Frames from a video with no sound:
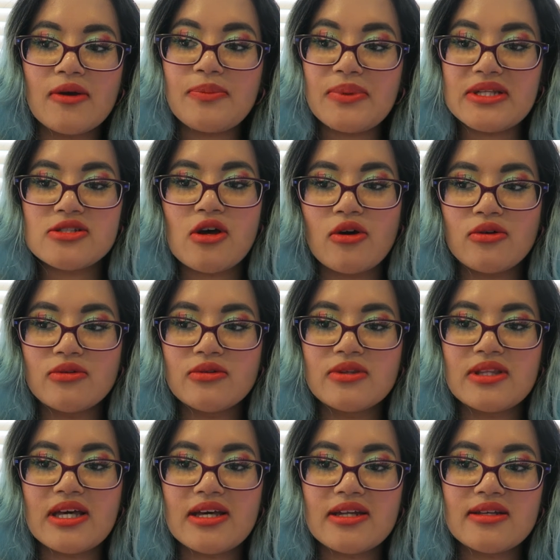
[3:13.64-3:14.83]
I've been
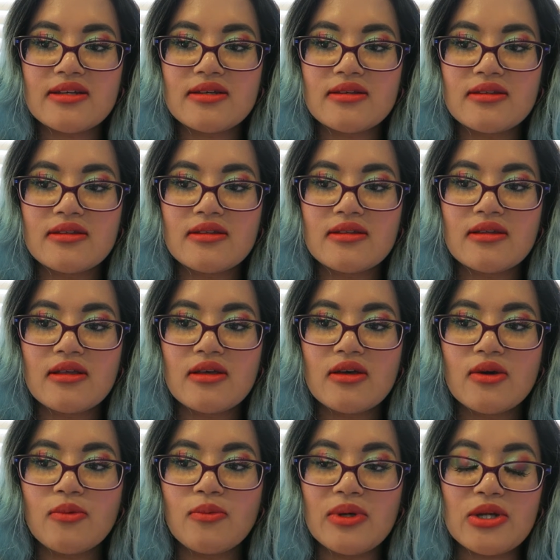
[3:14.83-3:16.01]
told that
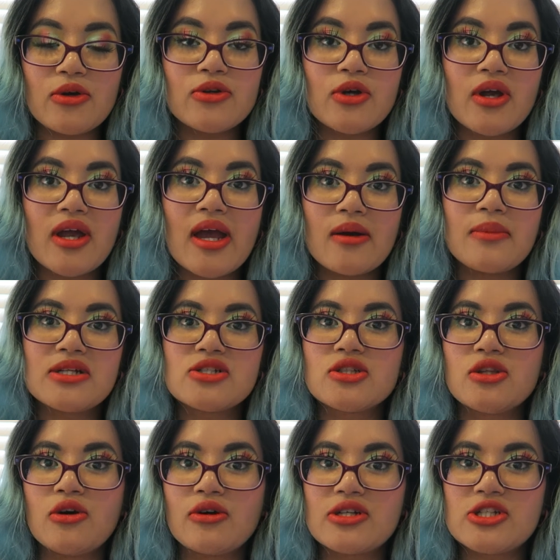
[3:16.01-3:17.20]
we don't know how much
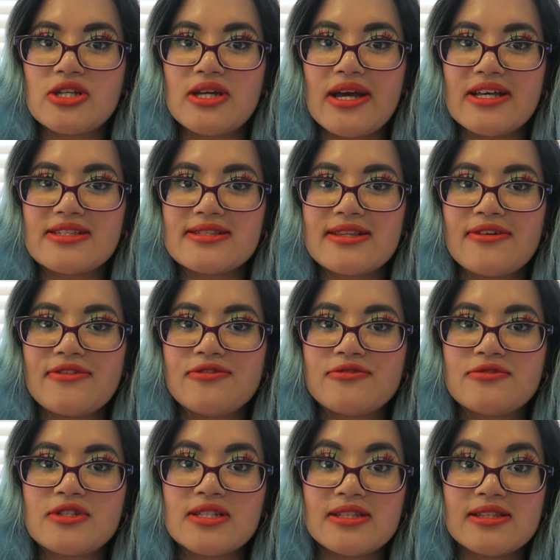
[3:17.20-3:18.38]
longer she has
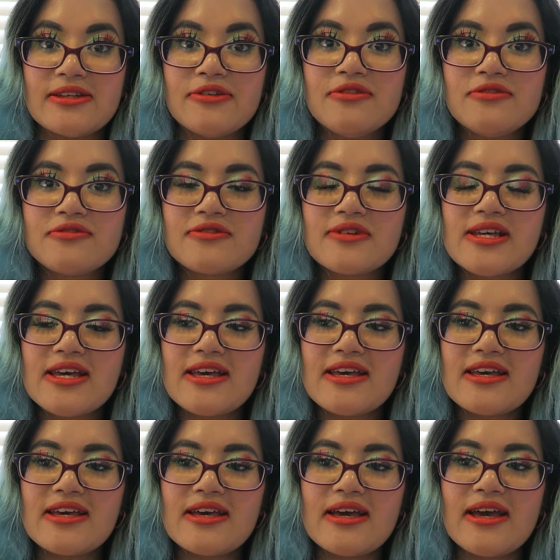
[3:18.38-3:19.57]
left to live.
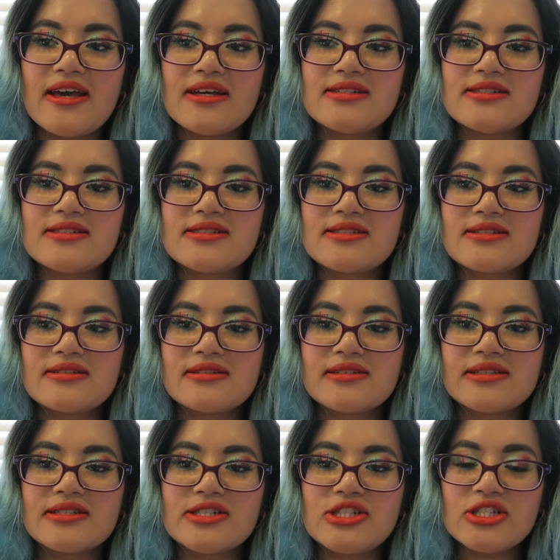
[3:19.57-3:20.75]
And
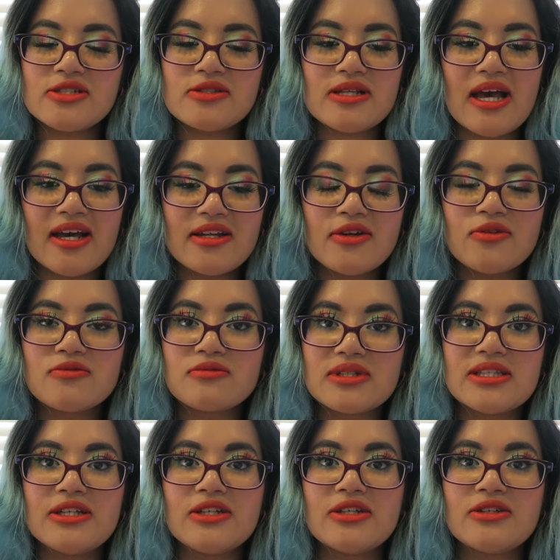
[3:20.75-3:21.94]
she's had a
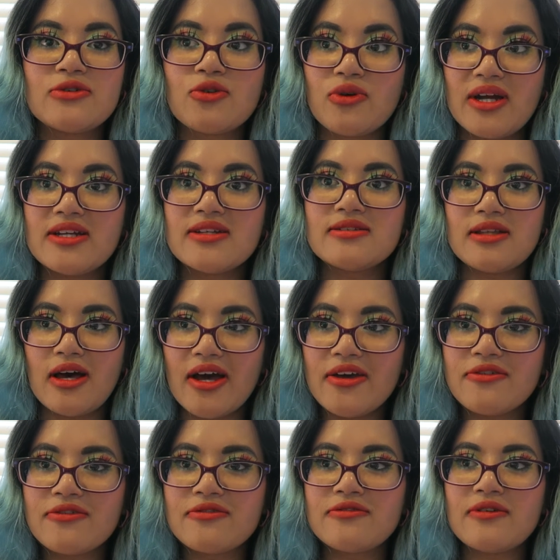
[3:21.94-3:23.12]
really great
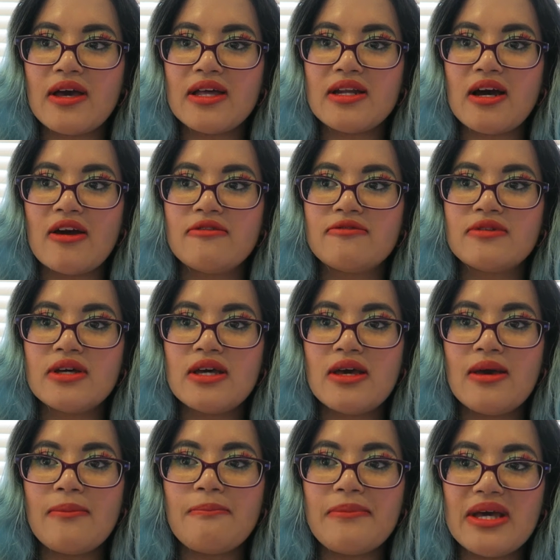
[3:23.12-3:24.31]
life, and I've
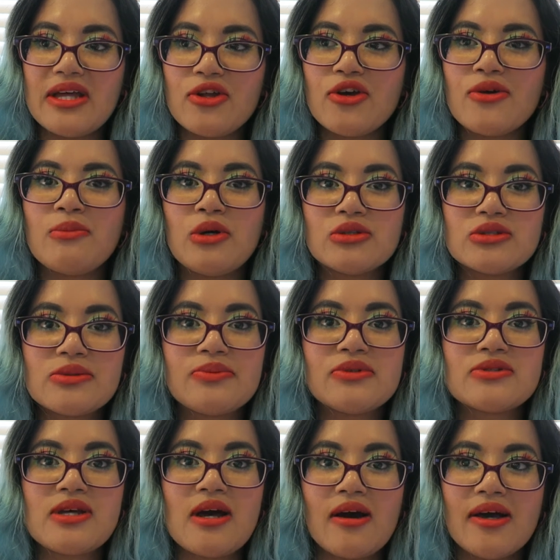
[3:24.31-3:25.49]
met her
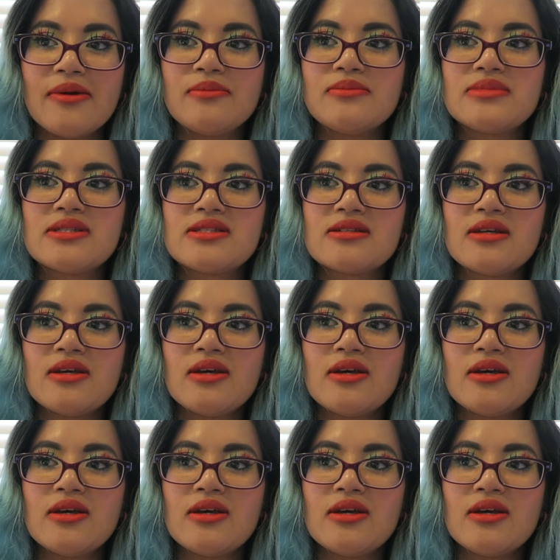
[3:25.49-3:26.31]
multiple times,